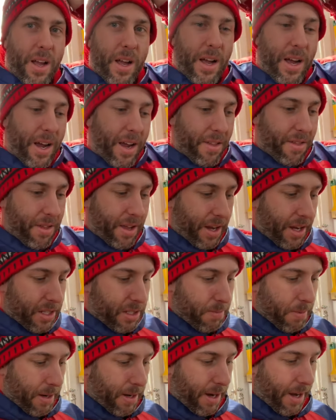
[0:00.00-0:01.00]
I think
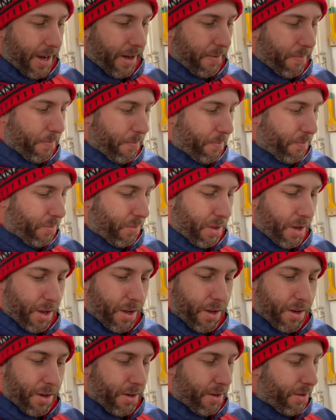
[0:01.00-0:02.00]
it's been like
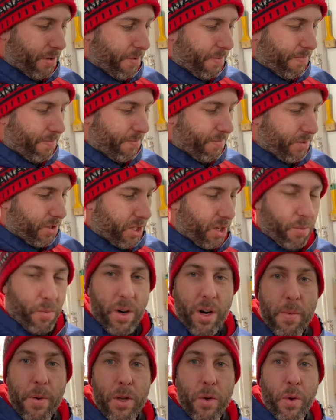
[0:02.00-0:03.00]

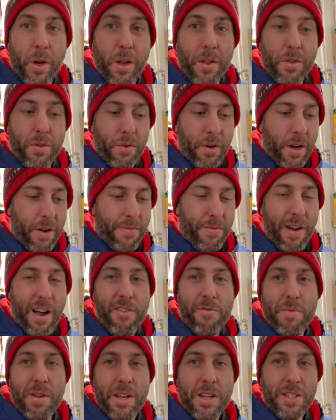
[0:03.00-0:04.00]
somewhere between three to
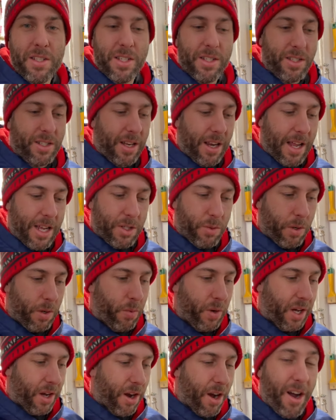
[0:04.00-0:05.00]
five minutes since the last one
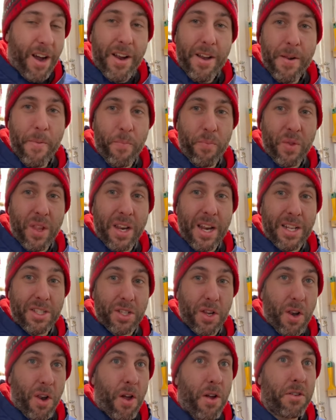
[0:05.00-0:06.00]
we caught, and that's
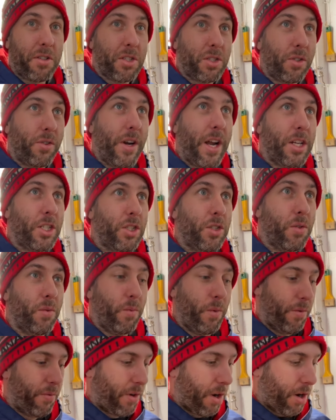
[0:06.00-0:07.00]
the longest stretch
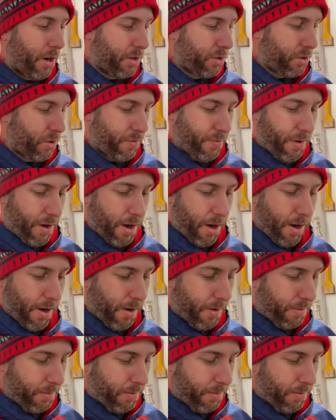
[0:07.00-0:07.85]
we've gone so far.